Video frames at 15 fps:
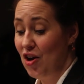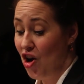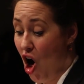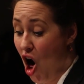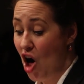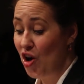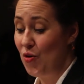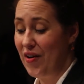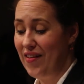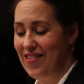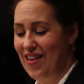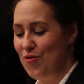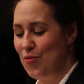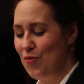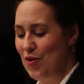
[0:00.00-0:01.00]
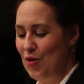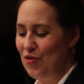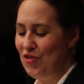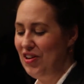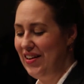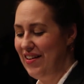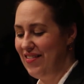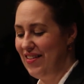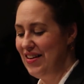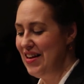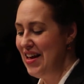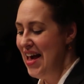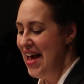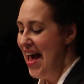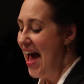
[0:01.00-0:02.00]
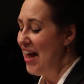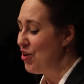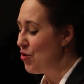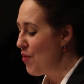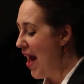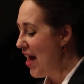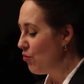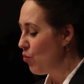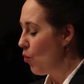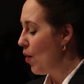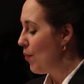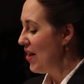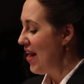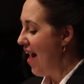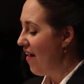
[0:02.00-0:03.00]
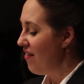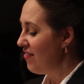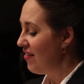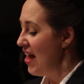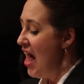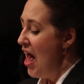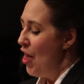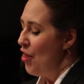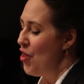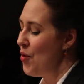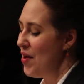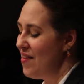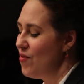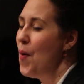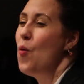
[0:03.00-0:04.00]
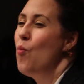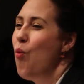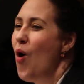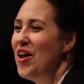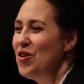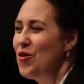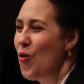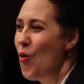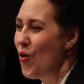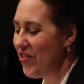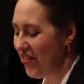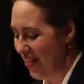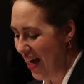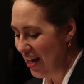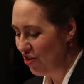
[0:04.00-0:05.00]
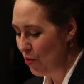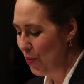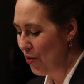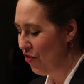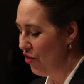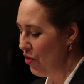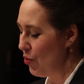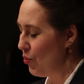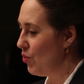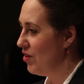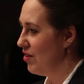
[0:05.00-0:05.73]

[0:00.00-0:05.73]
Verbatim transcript: Congress has refused to listen and grant what women ask. There is but one course then to pursue.